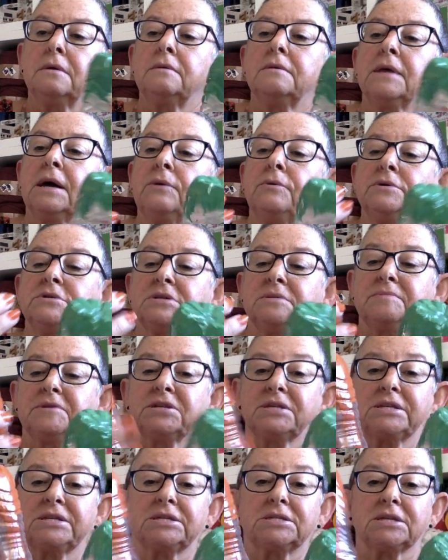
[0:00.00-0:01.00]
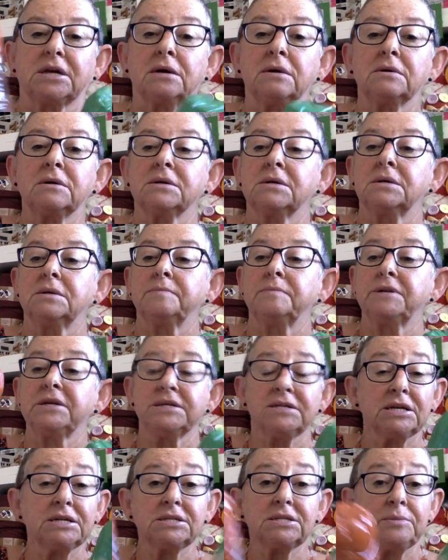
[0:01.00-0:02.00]
That one's a bit stuck, but it
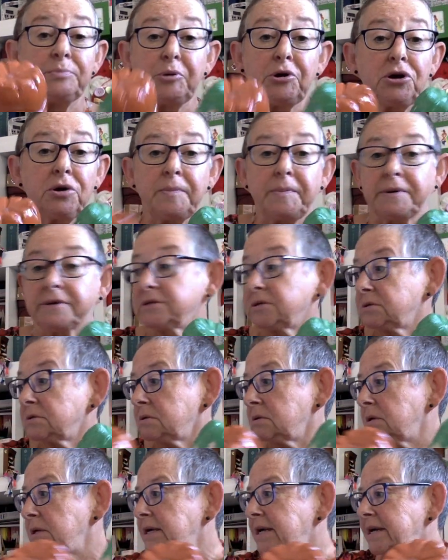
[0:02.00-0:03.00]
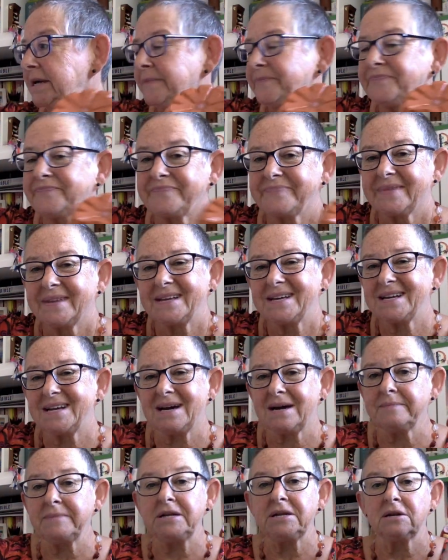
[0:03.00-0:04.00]
does the purpose.
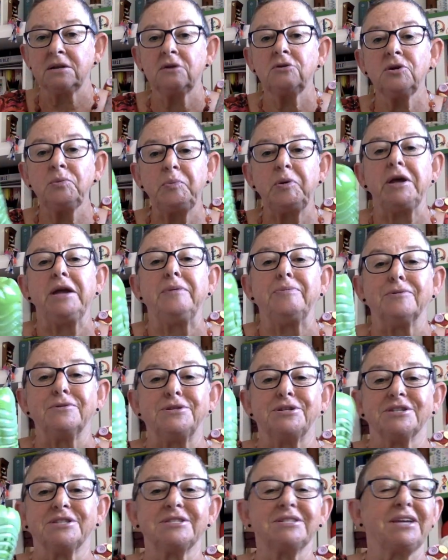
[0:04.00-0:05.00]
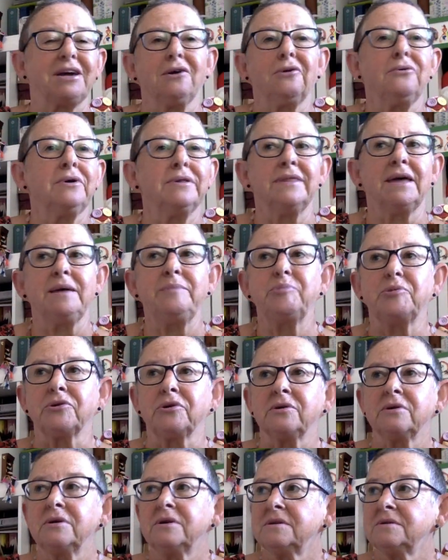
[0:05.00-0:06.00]
I mean, a lot of people just go and they put
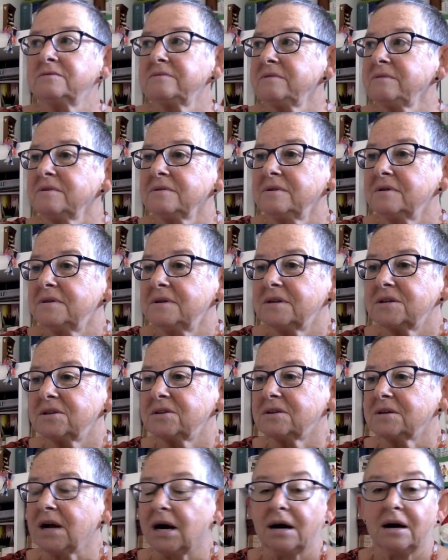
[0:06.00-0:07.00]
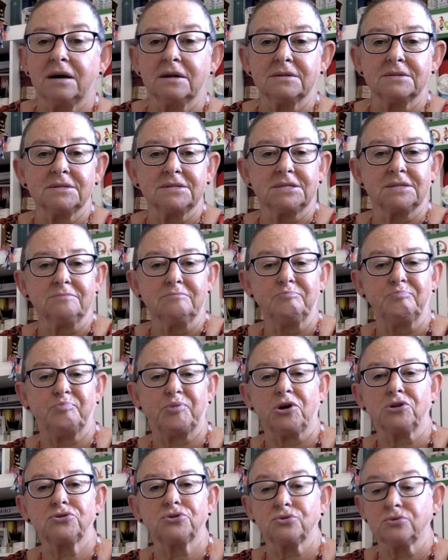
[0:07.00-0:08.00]
cartons and
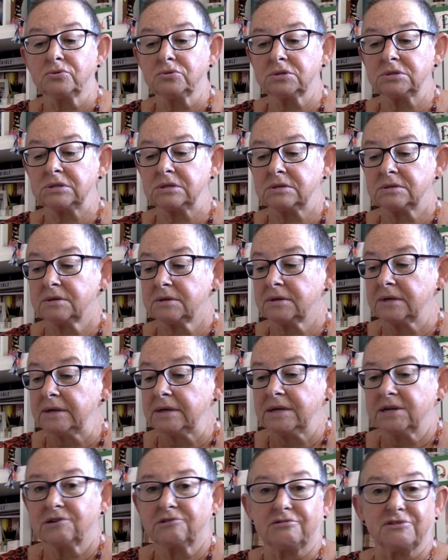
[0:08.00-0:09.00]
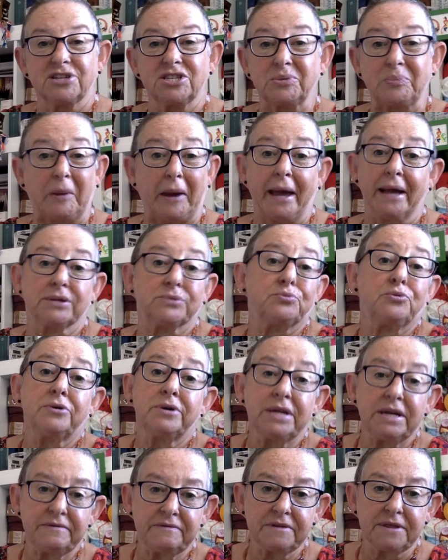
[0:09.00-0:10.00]
bottles, crisp bags,
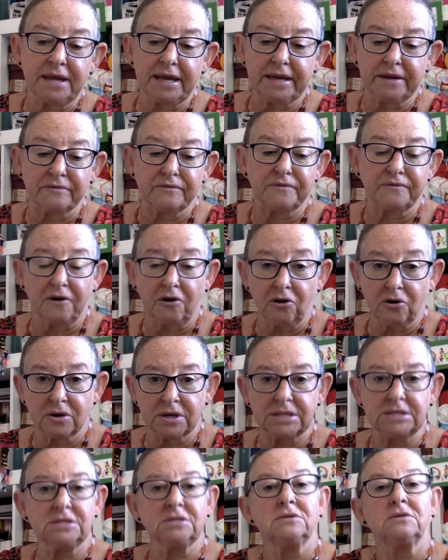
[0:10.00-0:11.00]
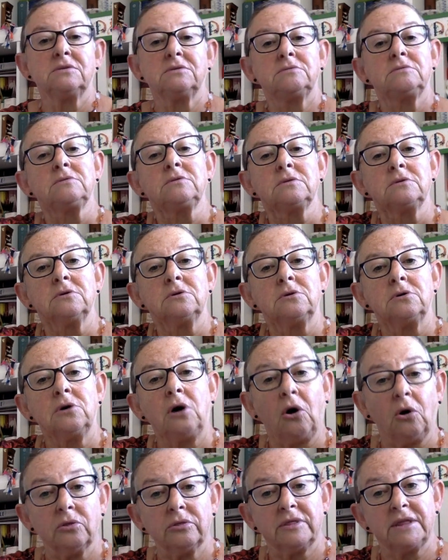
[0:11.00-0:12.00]
whatever they can find
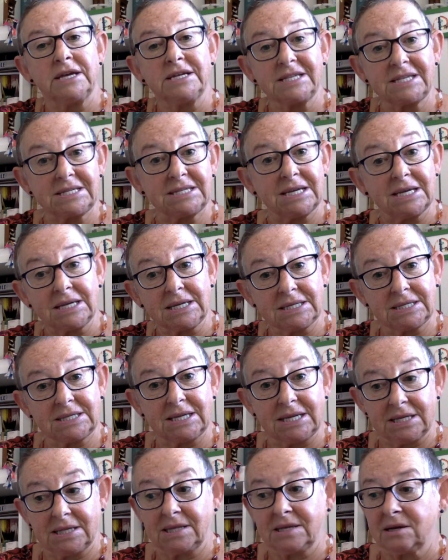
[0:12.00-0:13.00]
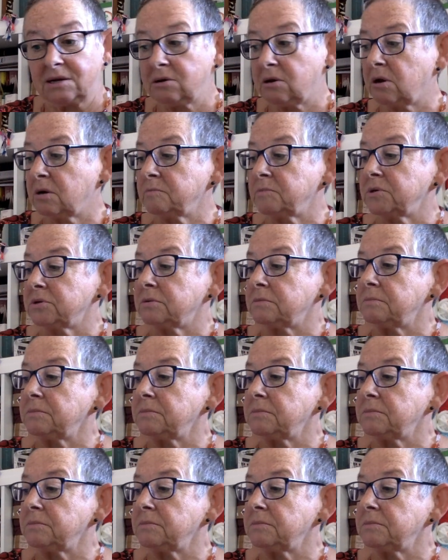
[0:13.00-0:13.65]
on their sticks in the allotment.